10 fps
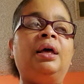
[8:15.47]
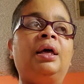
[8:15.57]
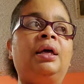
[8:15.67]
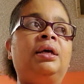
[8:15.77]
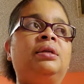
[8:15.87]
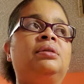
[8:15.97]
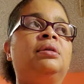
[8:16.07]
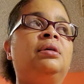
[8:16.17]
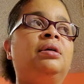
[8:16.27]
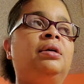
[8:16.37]
And
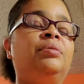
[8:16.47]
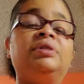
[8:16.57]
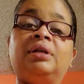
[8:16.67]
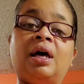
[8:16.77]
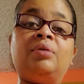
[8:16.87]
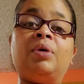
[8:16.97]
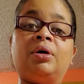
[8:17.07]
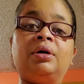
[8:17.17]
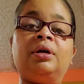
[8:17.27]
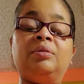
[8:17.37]
it was a lot of work.